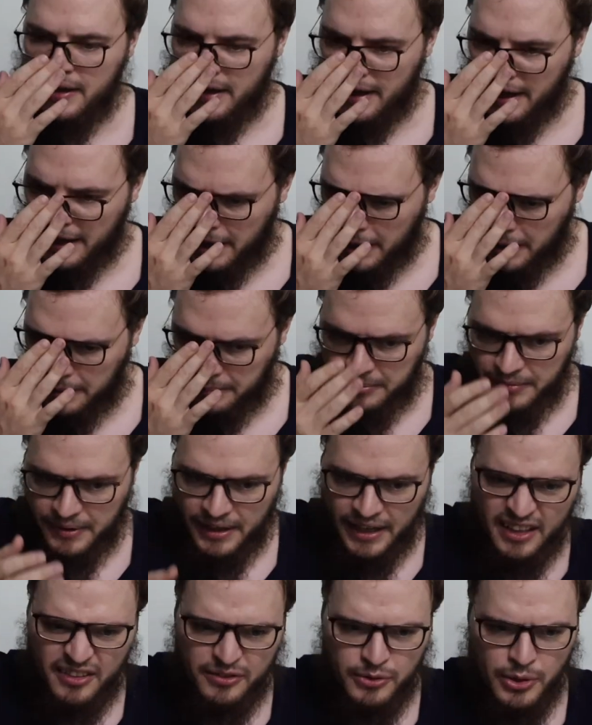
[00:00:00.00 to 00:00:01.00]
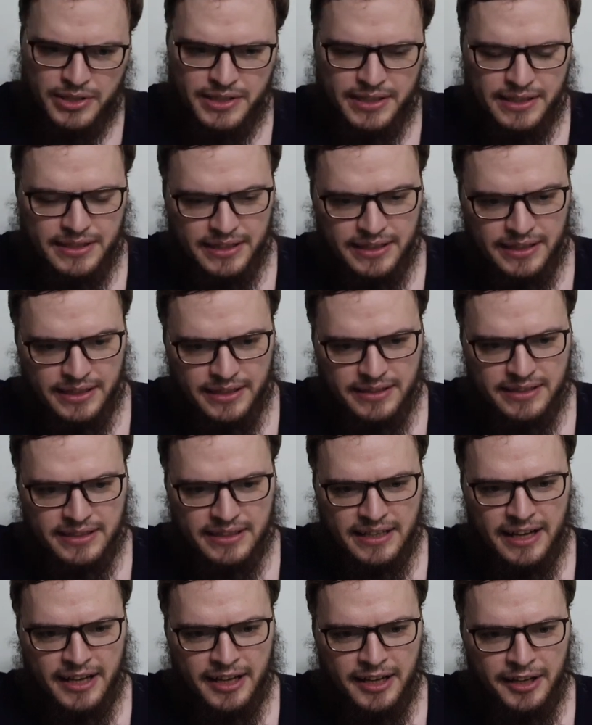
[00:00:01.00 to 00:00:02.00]
And of course, this is
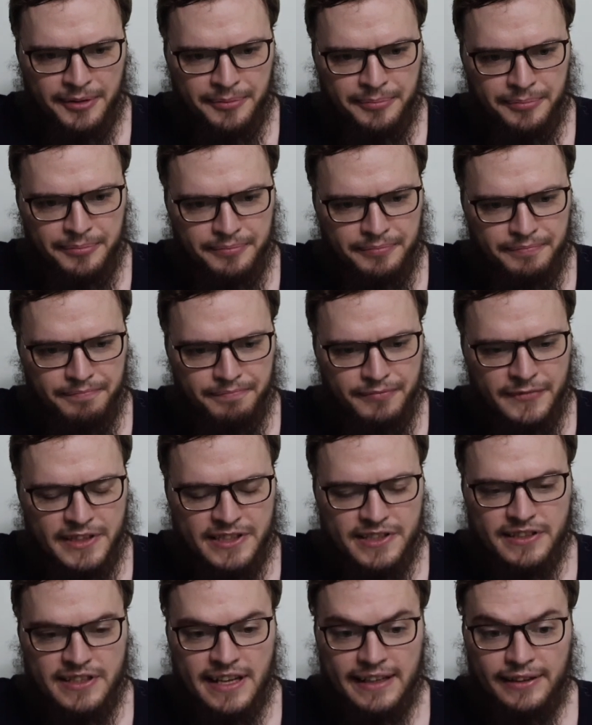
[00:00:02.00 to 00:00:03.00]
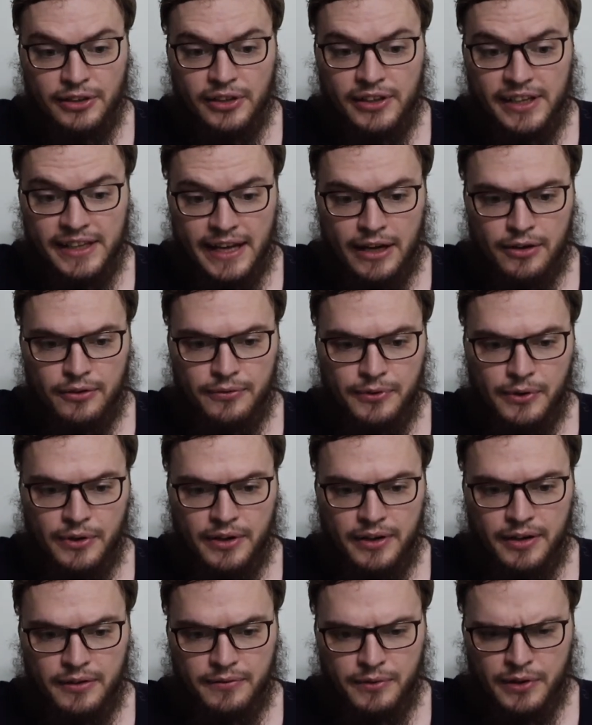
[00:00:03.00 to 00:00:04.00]
like looking out
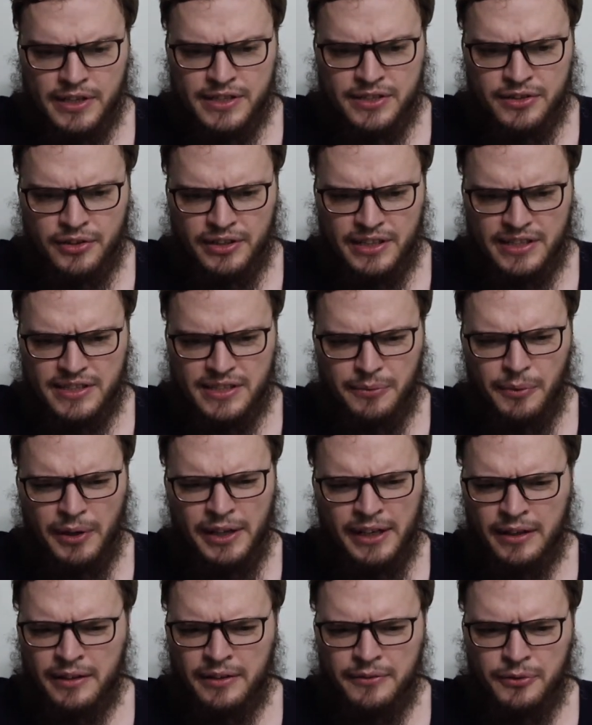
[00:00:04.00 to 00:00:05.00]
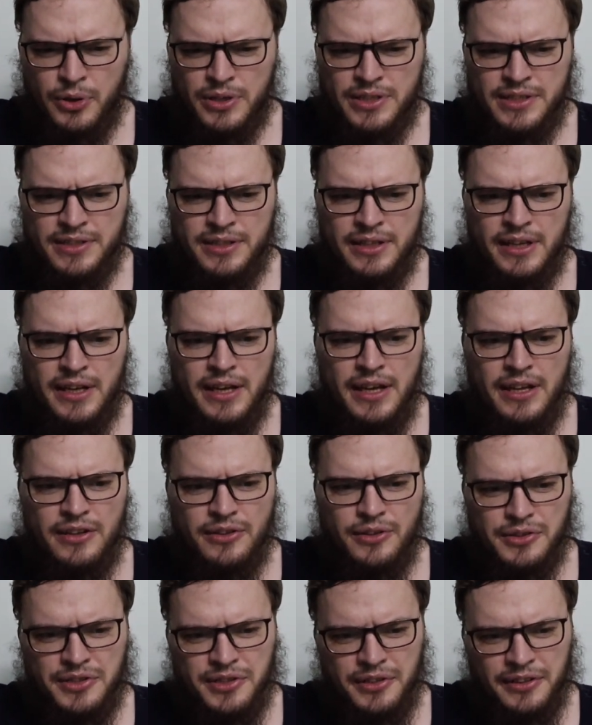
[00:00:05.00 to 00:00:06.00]
for his goodness and whatnot. And of course,
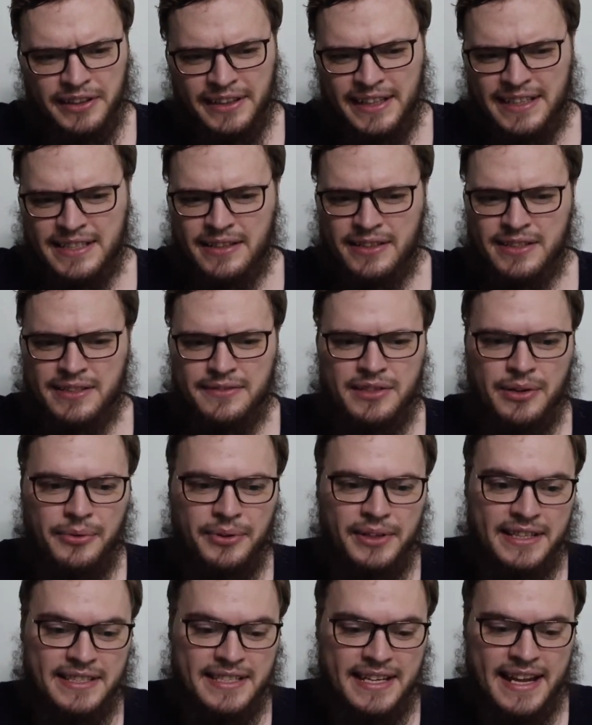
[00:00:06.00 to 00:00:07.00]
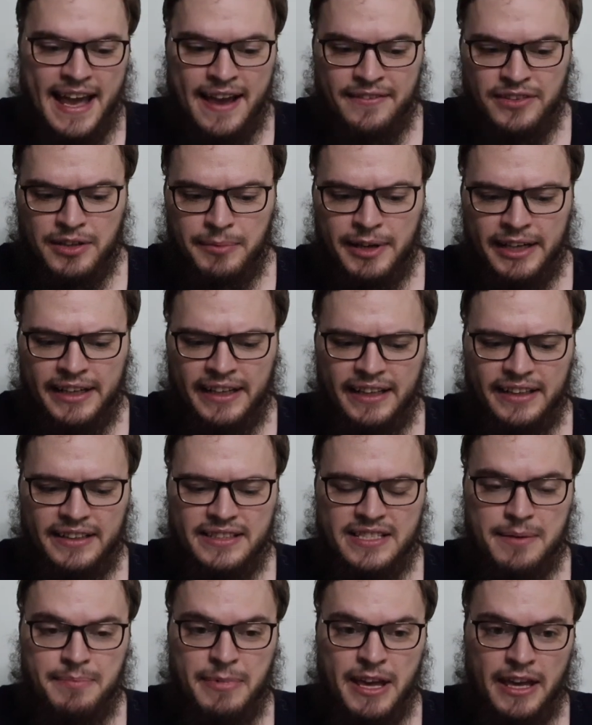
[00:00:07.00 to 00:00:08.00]
there's certain details. If someone doesn't have the
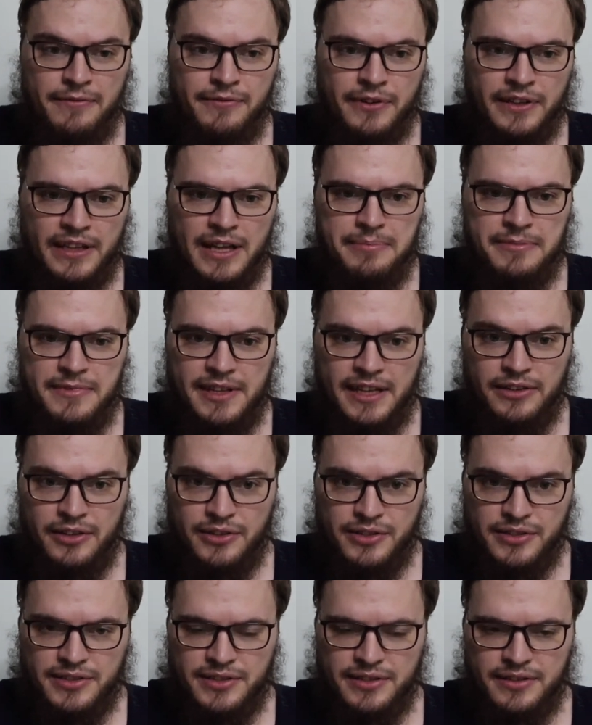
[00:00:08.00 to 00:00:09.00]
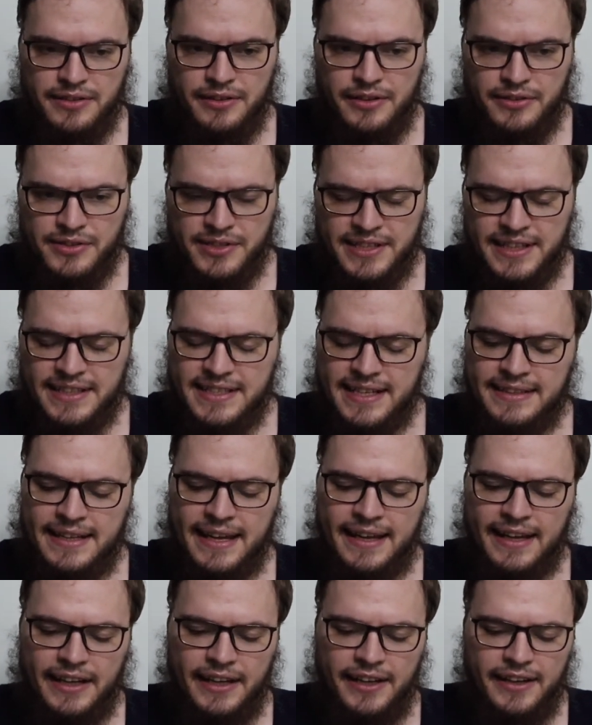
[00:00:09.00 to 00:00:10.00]
money to pay for them, then there's things that
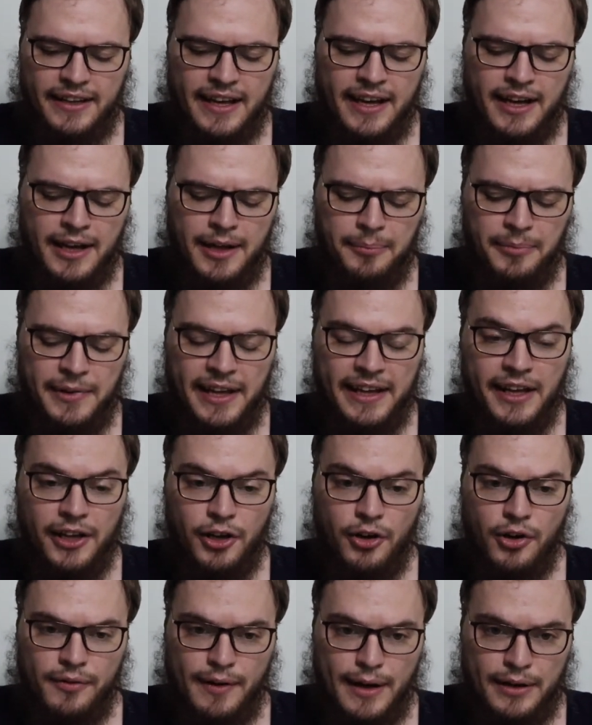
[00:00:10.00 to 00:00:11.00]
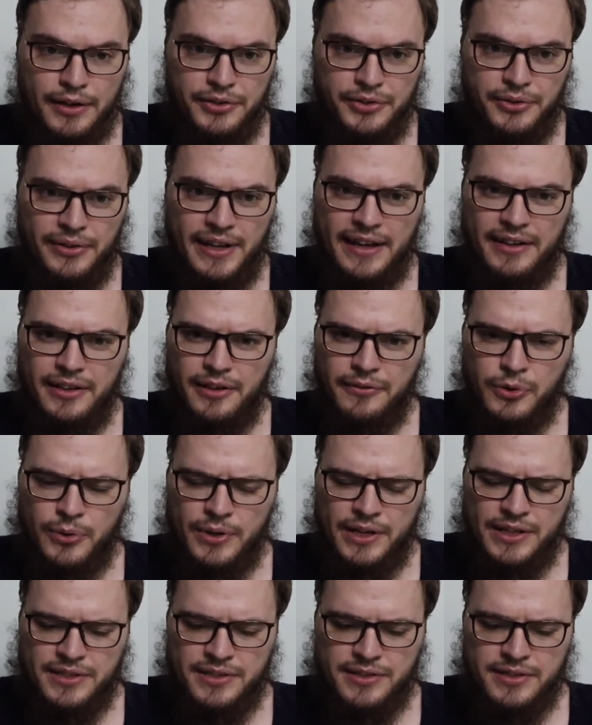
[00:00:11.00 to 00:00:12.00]
they can go around and do that. And of
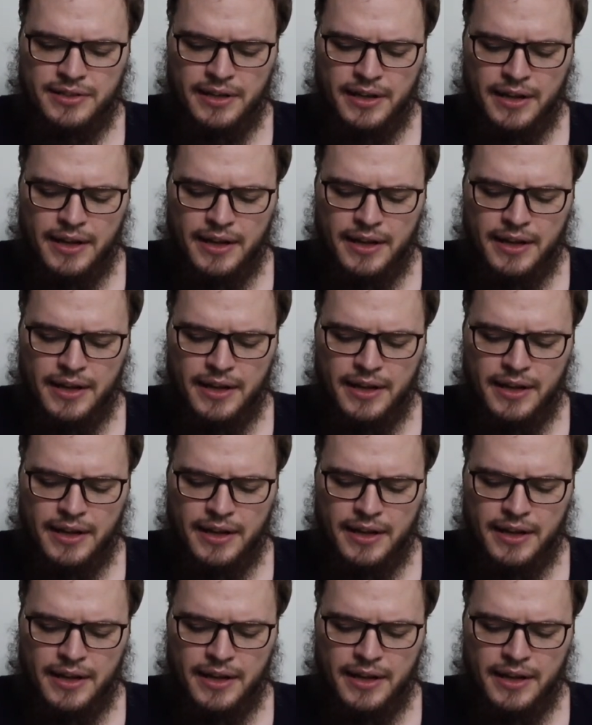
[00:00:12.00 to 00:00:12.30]
course,